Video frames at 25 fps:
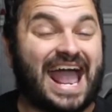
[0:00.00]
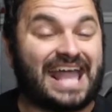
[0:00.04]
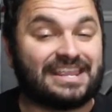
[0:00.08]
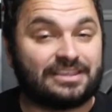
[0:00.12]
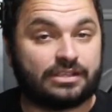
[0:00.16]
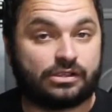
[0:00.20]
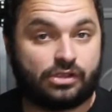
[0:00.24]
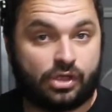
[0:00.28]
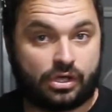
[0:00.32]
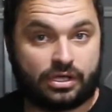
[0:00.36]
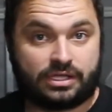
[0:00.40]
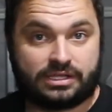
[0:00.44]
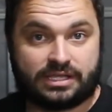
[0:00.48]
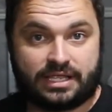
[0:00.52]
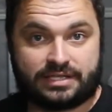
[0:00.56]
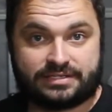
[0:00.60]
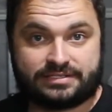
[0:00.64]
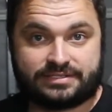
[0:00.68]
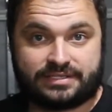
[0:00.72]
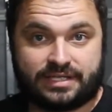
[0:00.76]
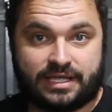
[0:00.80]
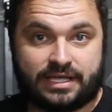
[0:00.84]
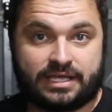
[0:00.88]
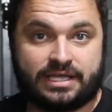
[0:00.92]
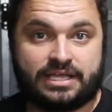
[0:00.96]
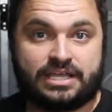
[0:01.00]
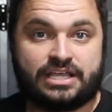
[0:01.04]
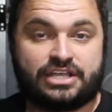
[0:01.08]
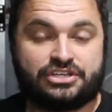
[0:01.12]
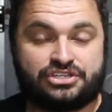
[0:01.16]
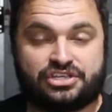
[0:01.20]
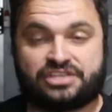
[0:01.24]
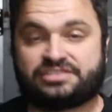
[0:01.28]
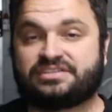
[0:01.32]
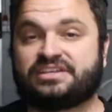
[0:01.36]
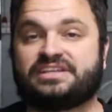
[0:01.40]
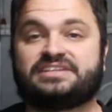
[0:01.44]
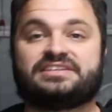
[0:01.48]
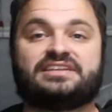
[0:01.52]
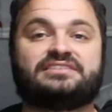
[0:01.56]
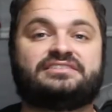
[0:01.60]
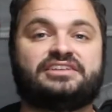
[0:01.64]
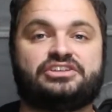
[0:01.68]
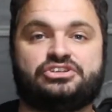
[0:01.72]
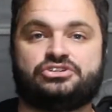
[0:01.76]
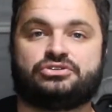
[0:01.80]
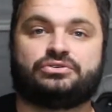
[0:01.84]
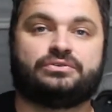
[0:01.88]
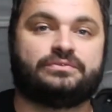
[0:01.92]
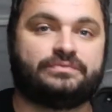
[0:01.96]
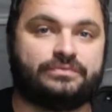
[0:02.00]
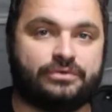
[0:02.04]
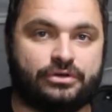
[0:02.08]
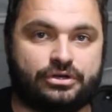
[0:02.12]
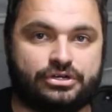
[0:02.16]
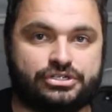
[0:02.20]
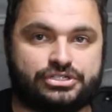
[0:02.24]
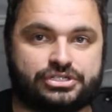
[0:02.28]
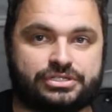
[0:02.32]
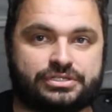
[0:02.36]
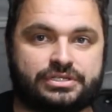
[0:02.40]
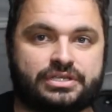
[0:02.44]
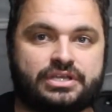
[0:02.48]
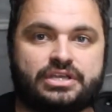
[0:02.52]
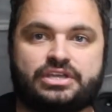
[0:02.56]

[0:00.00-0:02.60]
analog cluster, just in a digital version.